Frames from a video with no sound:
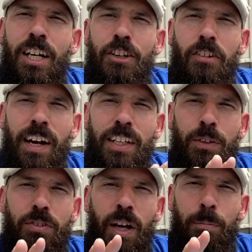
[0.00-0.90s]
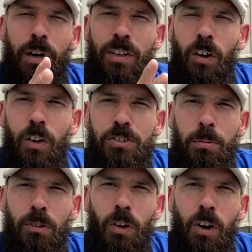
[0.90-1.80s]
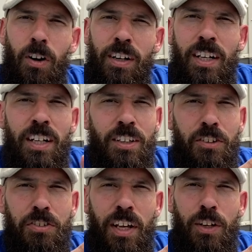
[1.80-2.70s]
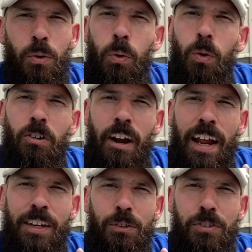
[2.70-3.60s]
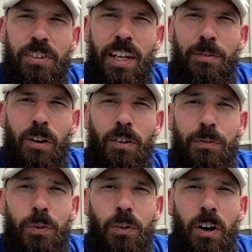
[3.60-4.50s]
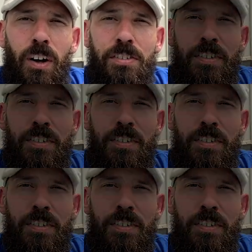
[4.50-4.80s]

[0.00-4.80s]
Try to use that button all summer long. You'll stay cooler and you'll save on fuel costs.